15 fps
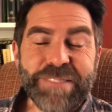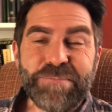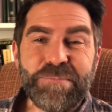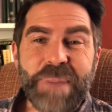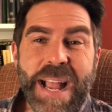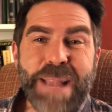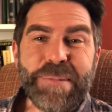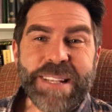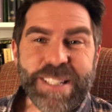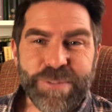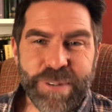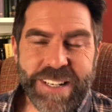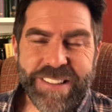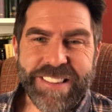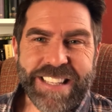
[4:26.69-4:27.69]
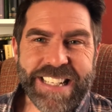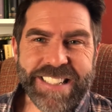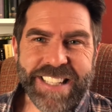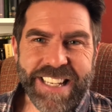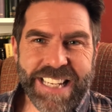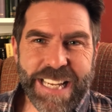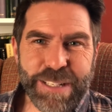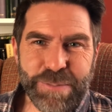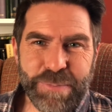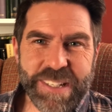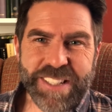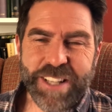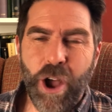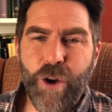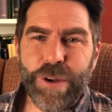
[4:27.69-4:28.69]
maybe it's one of the things that keeps me
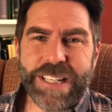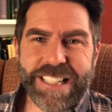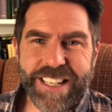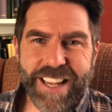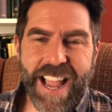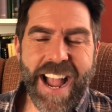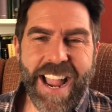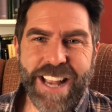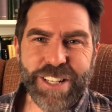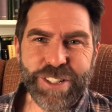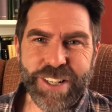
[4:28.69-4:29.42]
so engaged,